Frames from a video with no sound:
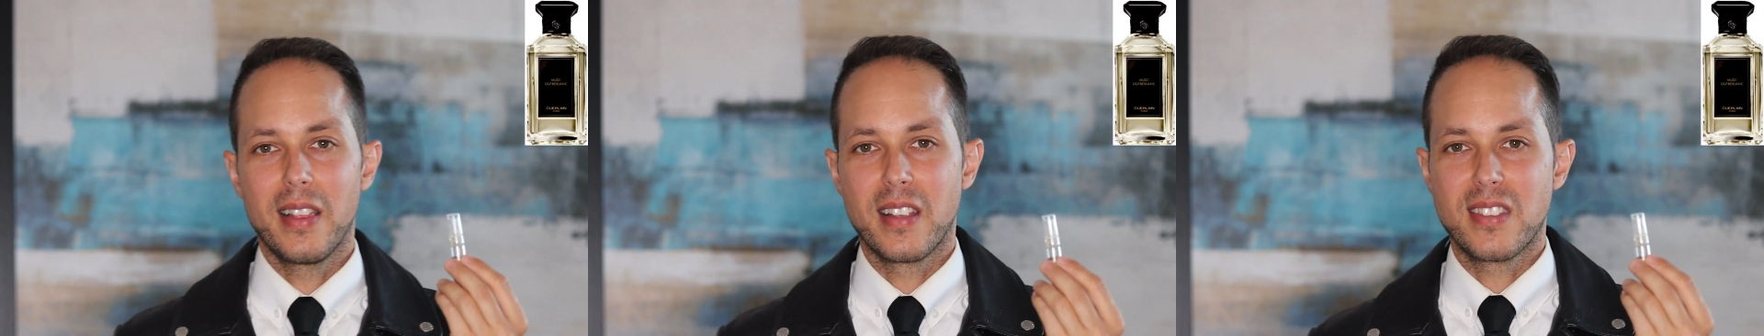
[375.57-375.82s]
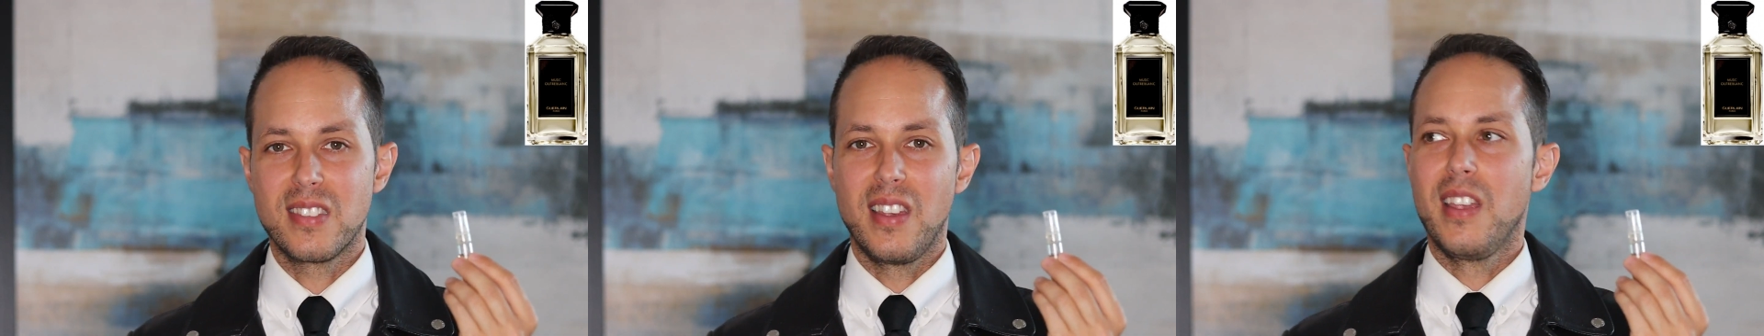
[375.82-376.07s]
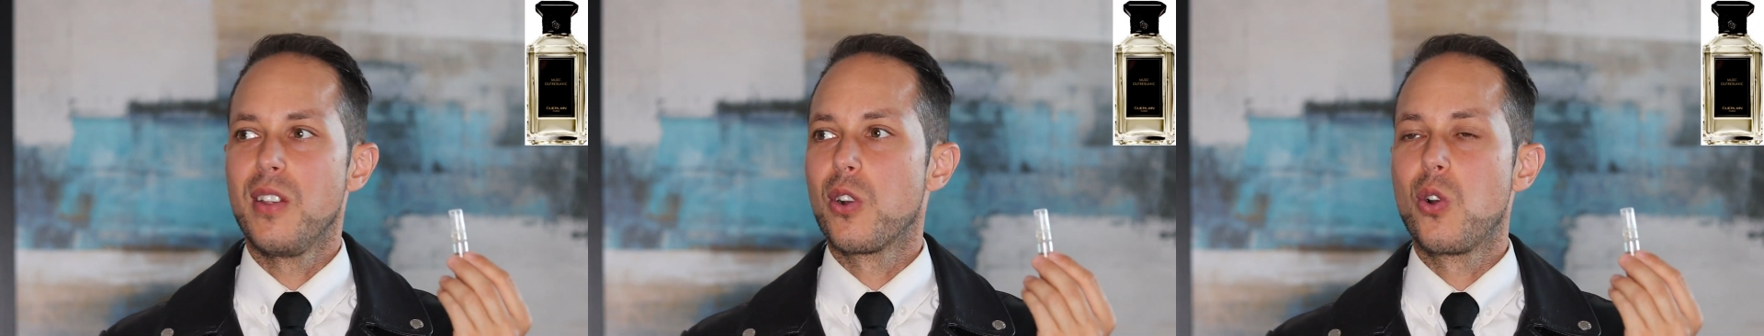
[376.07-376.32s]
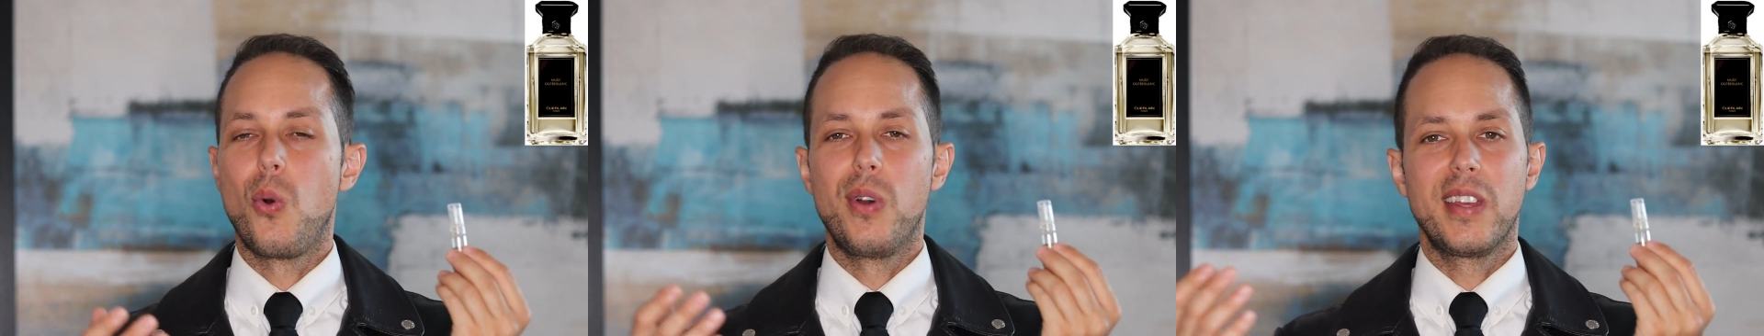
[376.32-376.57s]
let's say
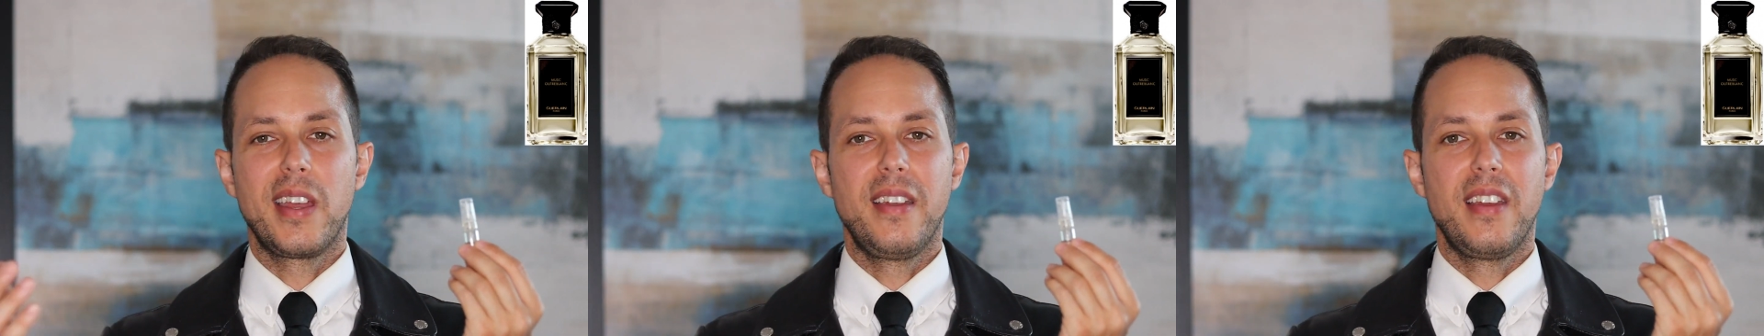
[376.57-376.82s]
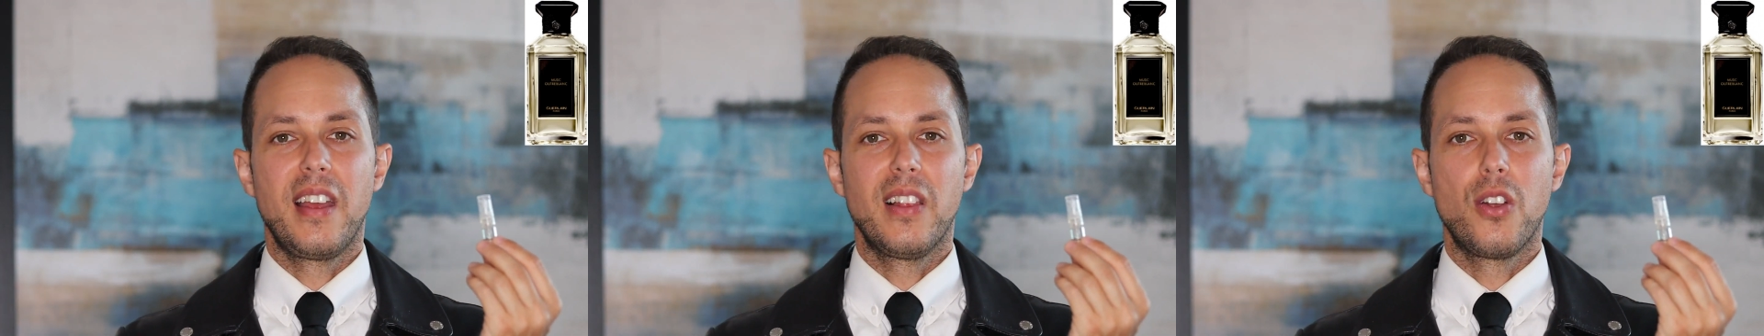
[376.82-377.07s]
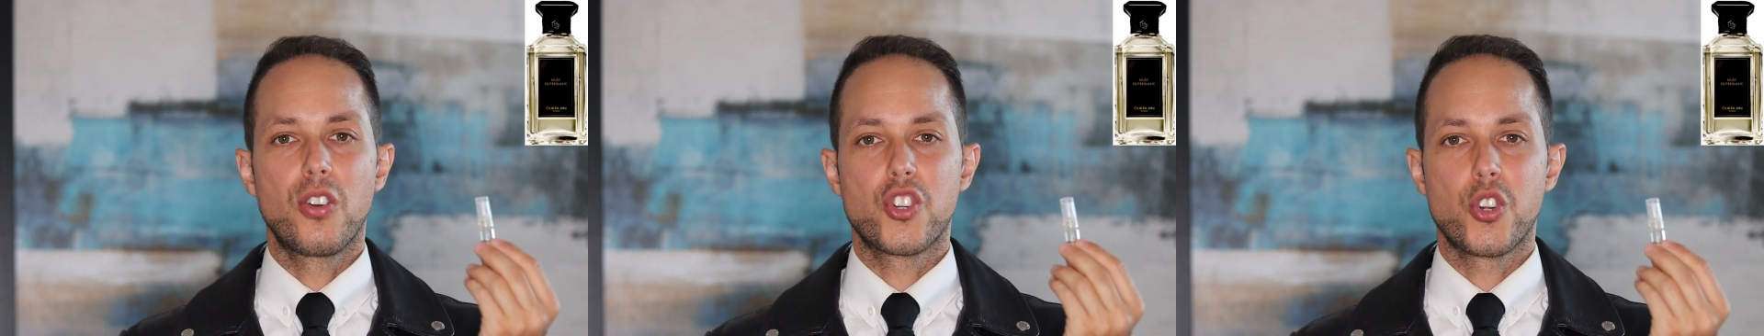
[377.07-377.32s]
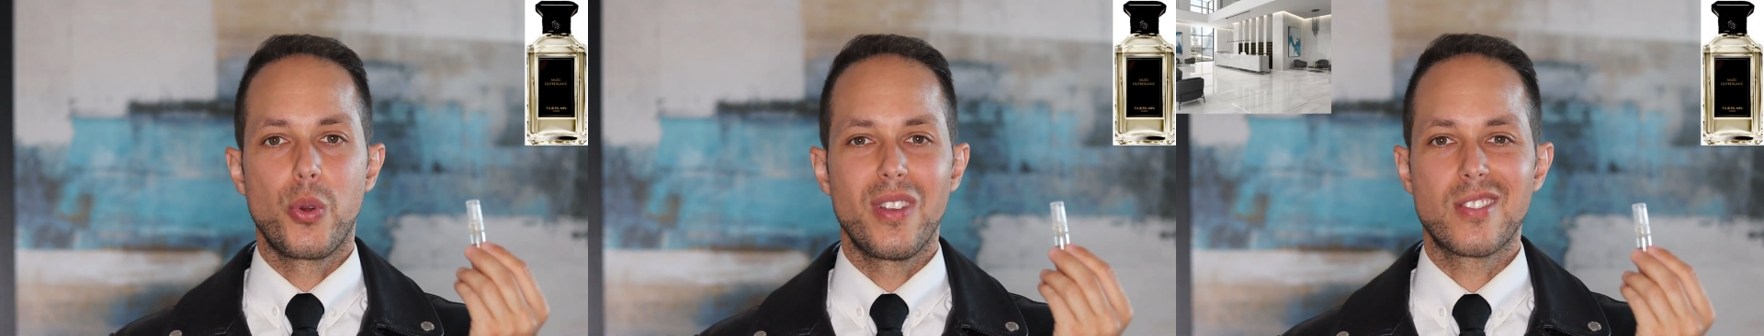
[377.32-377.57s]
you're going in a
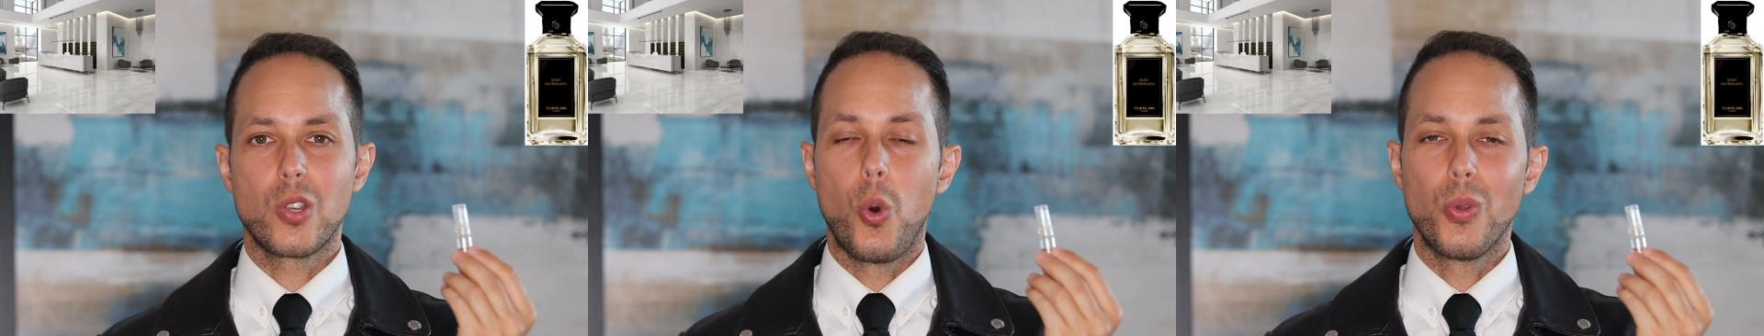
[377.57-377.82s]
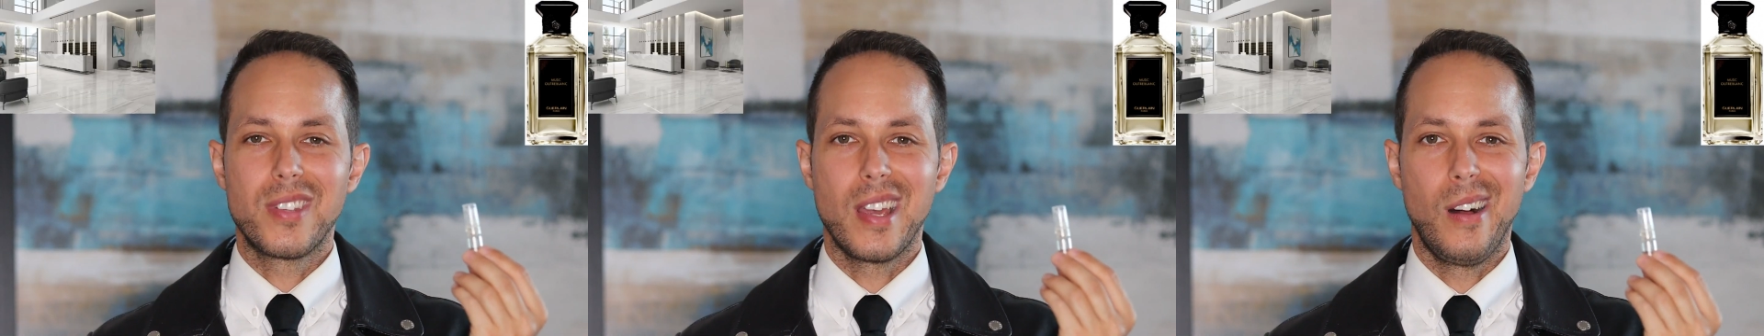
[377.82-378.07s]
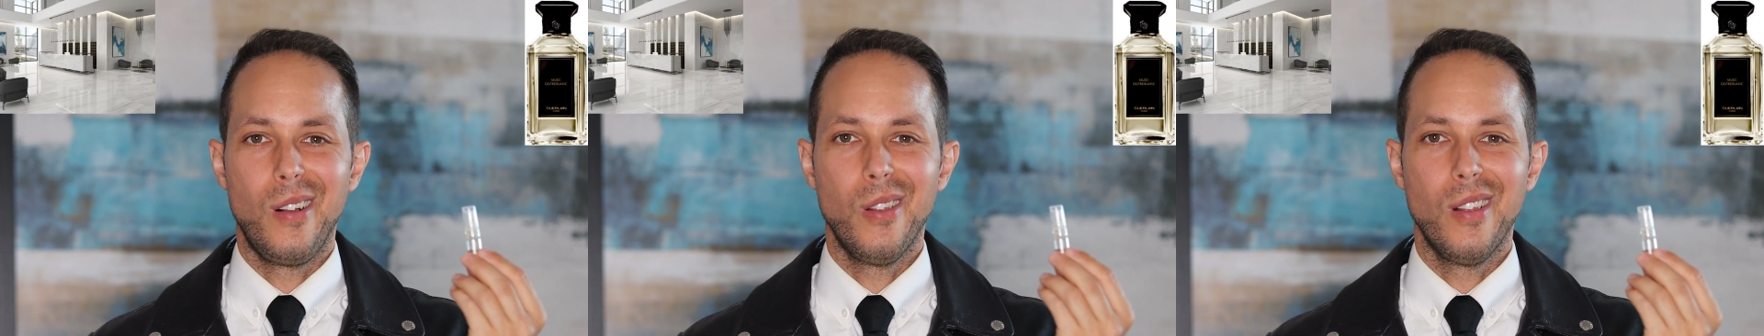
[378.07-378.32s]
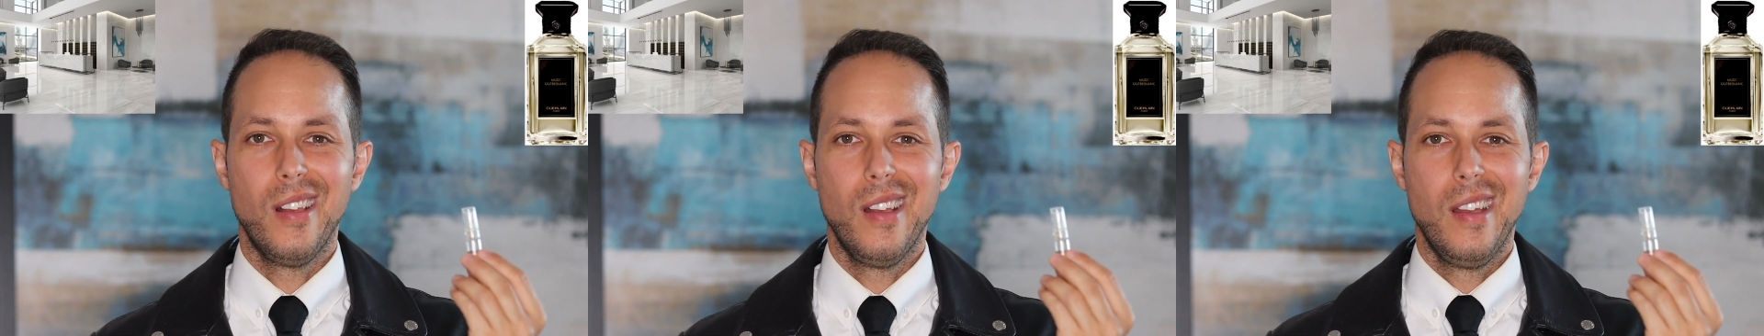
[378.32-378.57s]
luxurious hotel